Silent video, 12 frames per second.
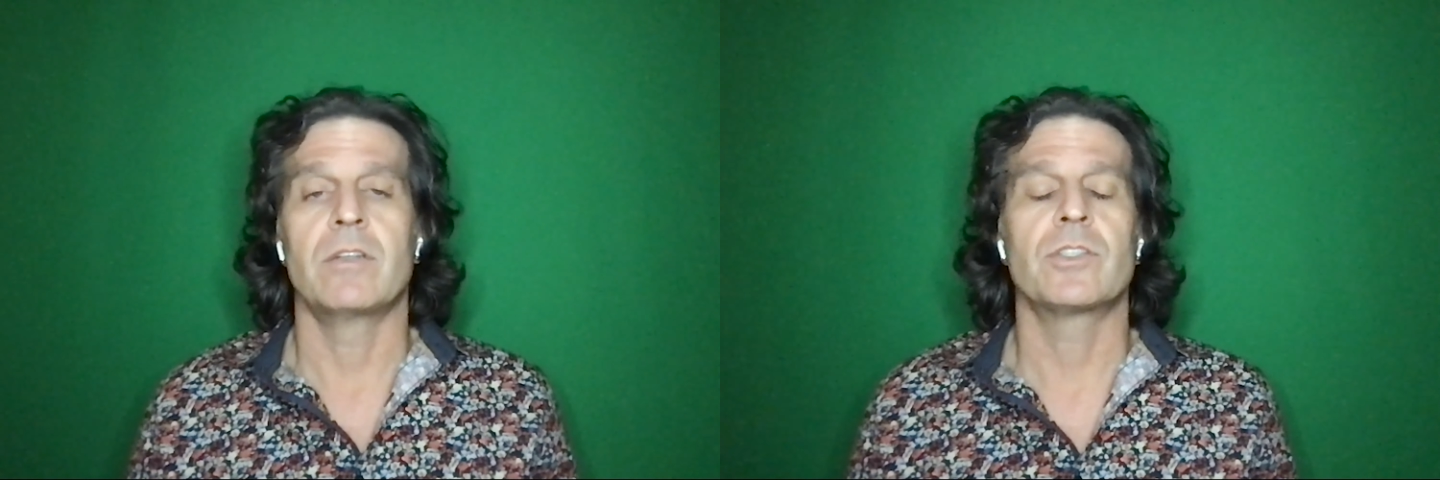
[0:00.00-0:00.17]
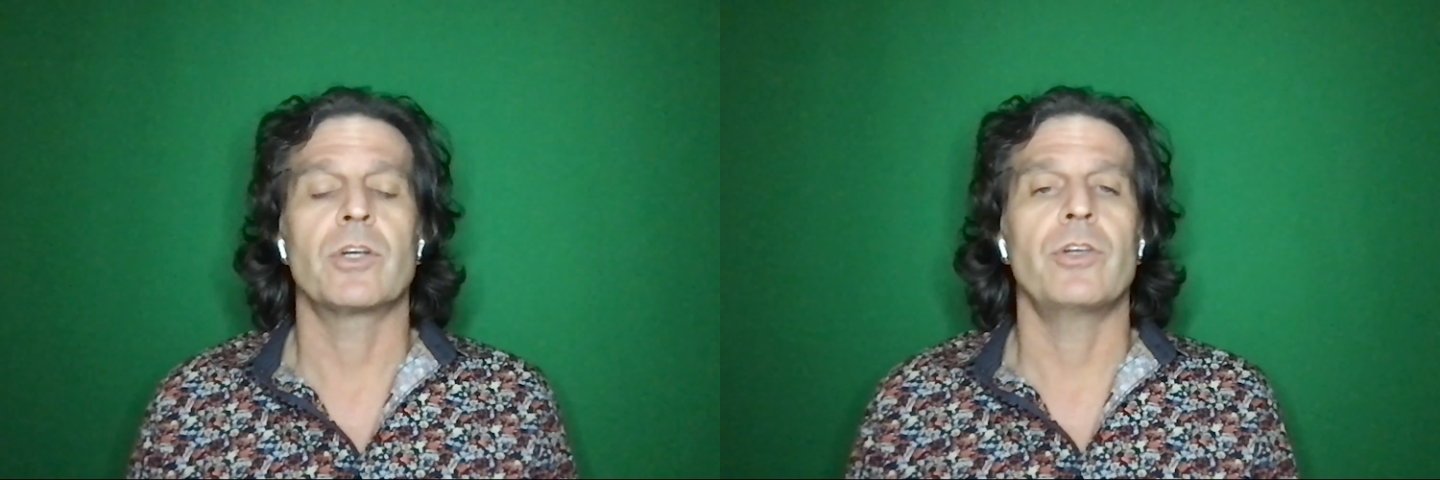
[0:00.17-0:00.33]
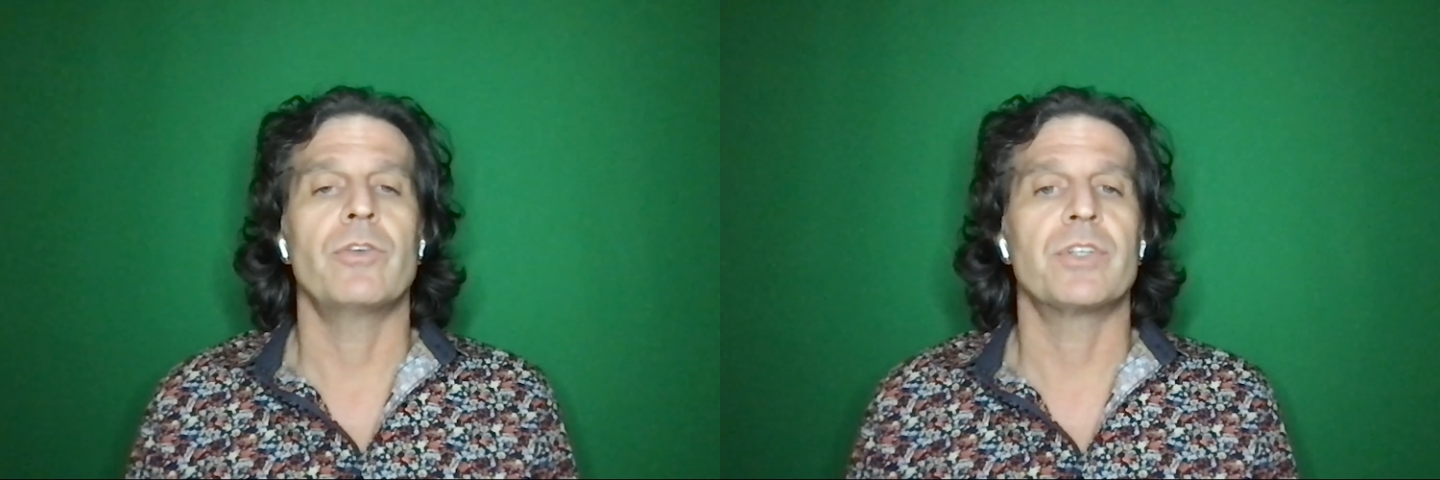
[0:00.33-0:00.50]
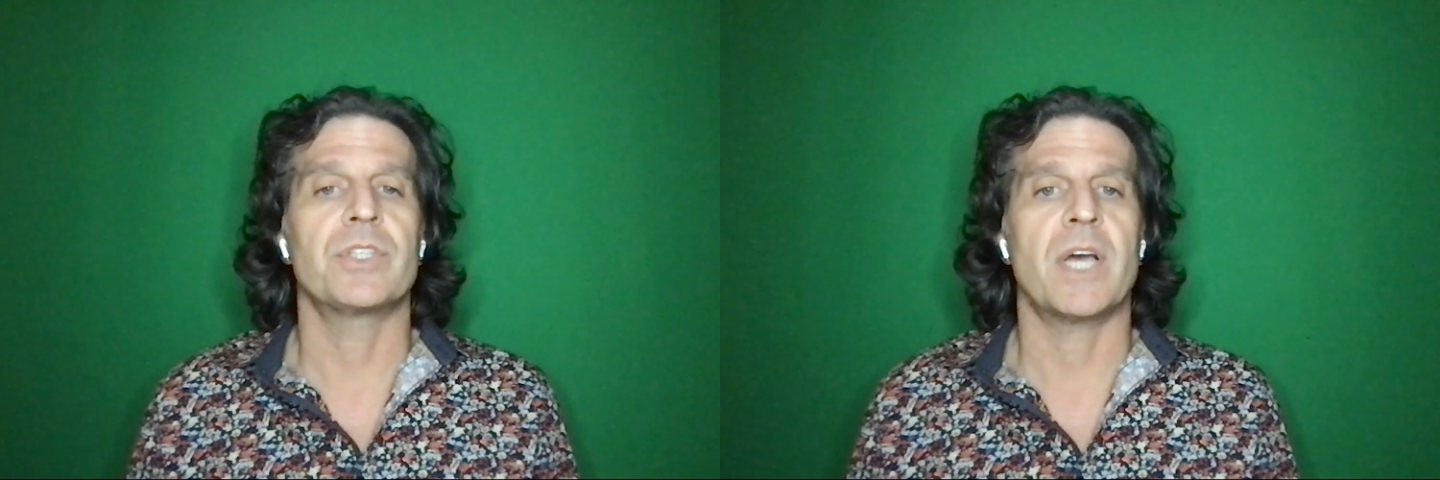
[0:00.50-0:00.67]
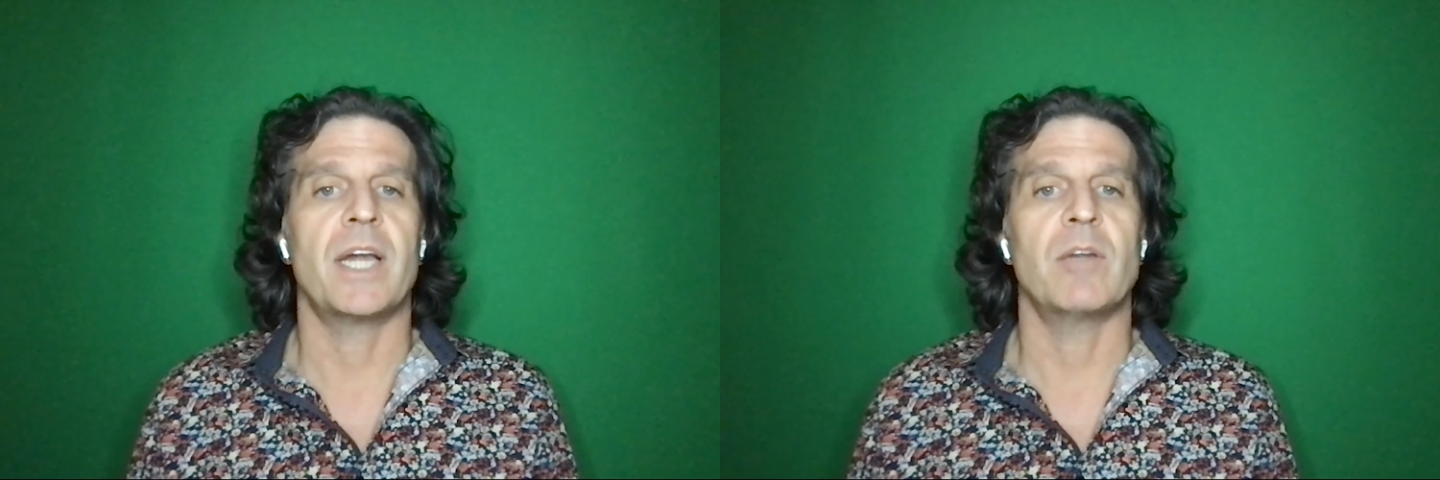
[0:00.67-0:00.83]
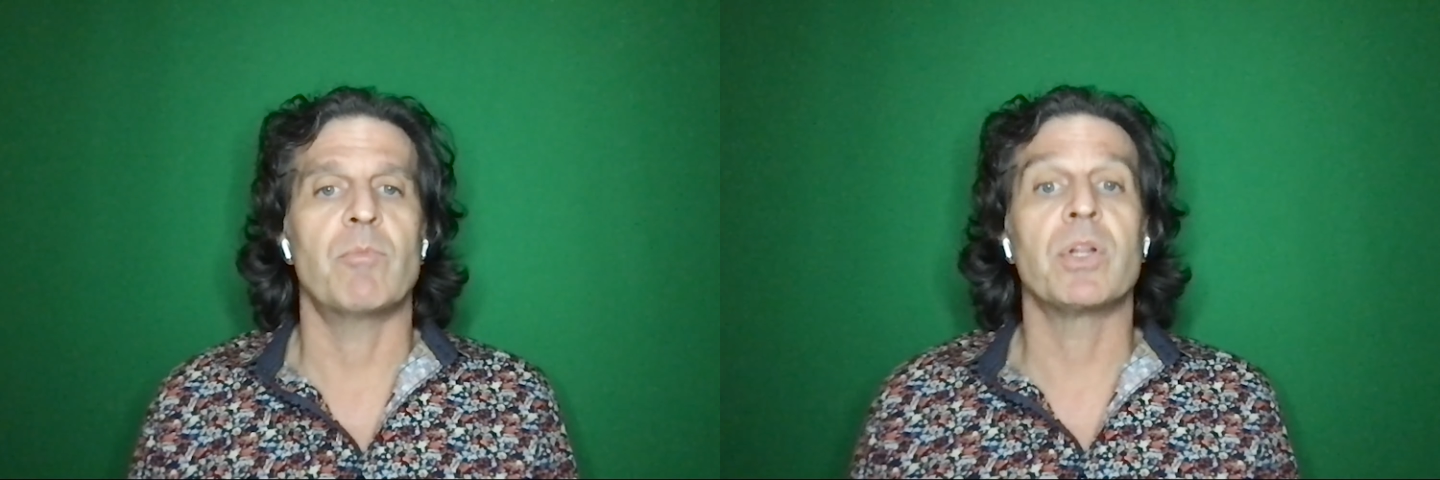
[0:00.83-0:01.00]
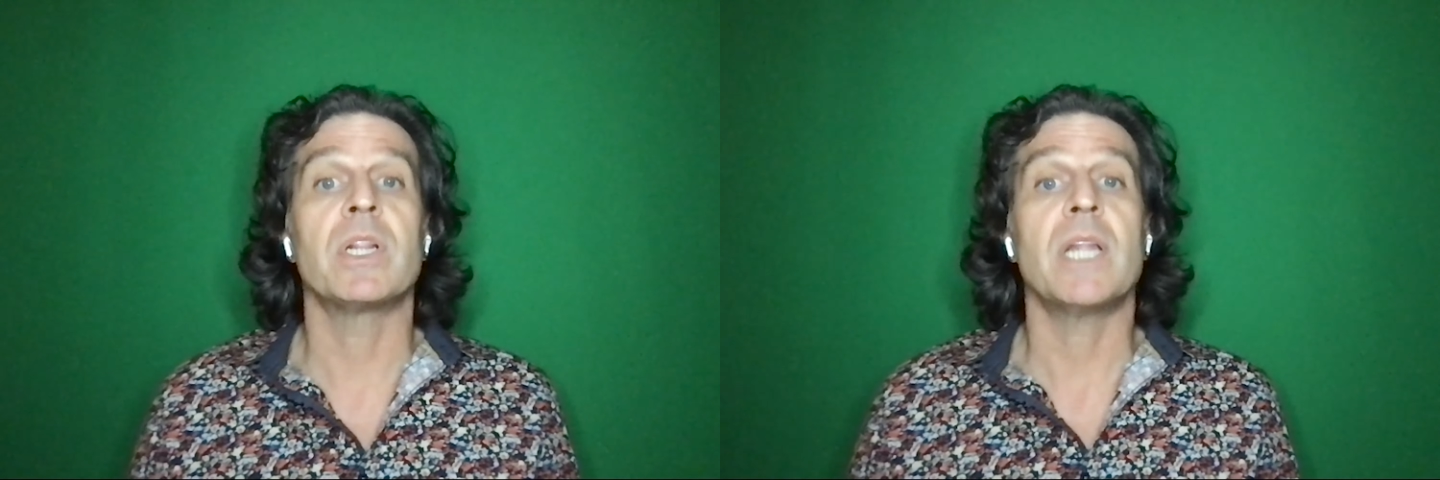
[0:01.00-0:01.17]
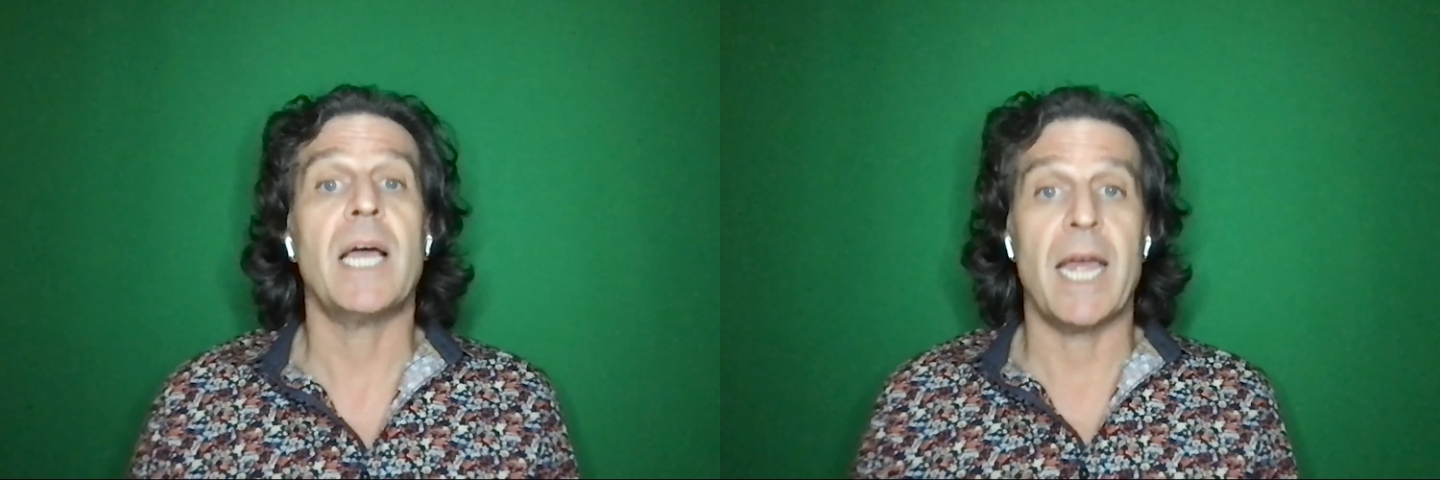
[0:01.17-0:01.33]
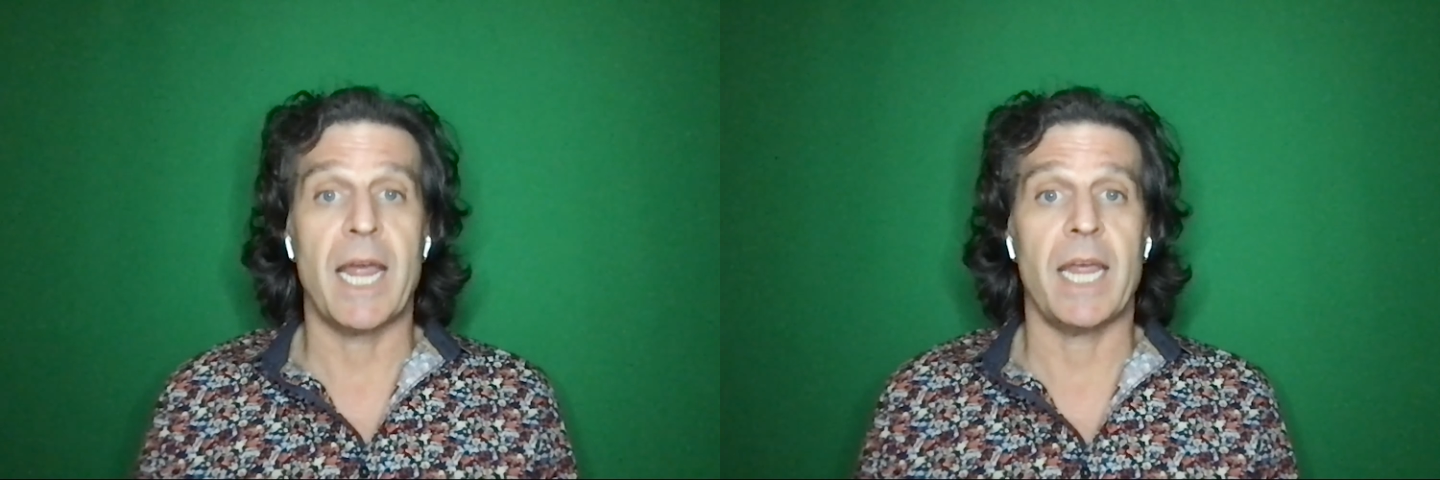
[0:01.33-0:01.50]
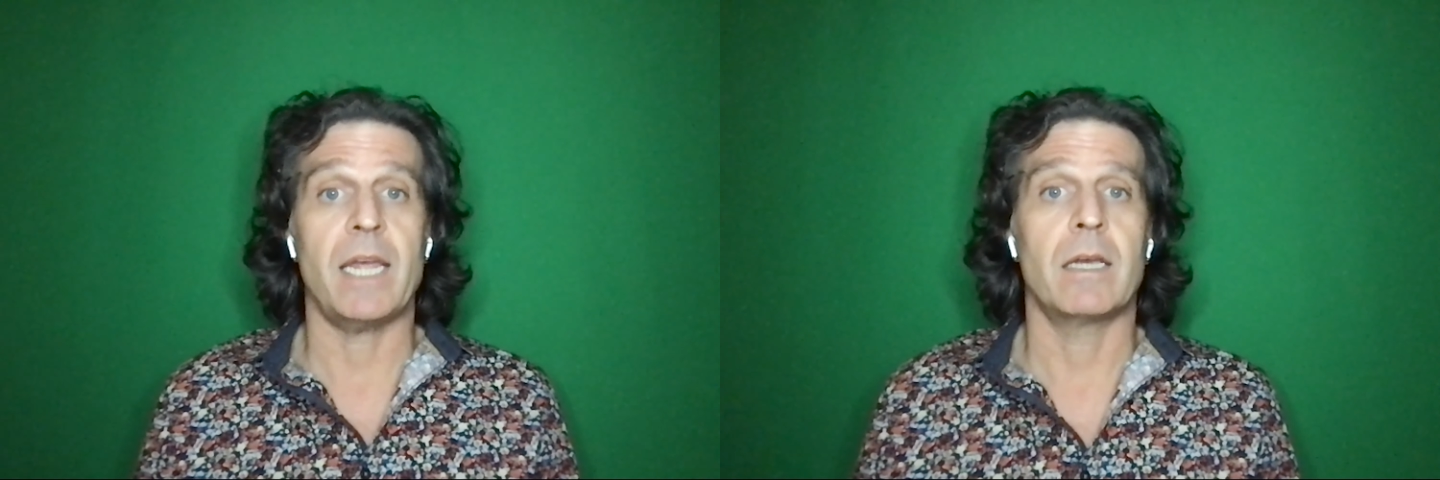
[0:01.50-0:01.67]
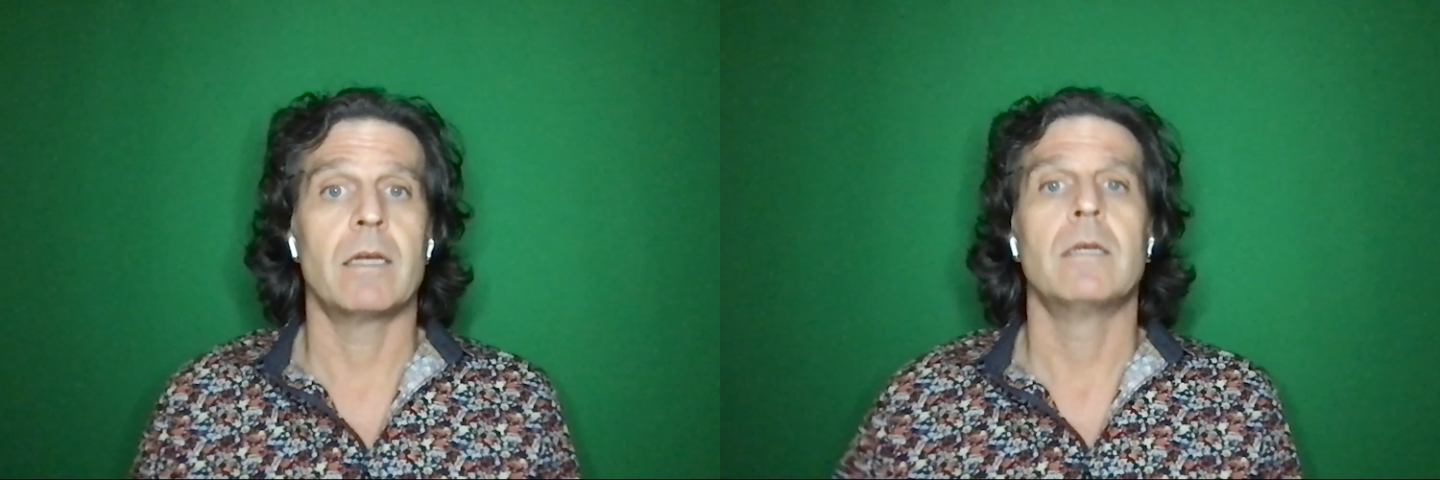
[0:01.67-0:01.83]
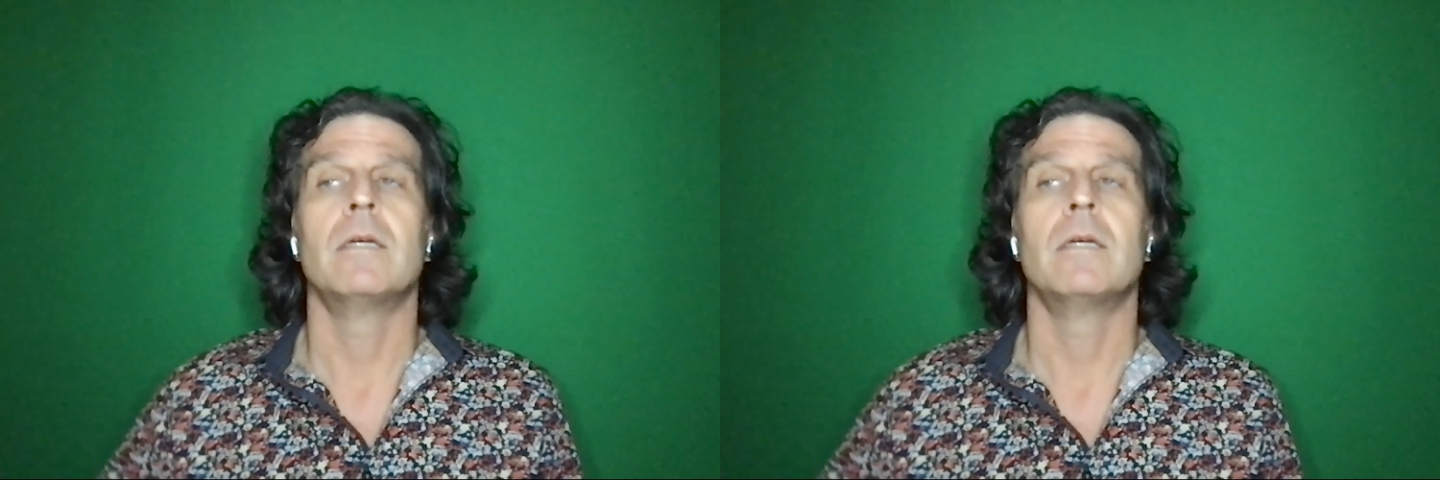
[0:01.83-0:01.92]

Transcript: So you decide to play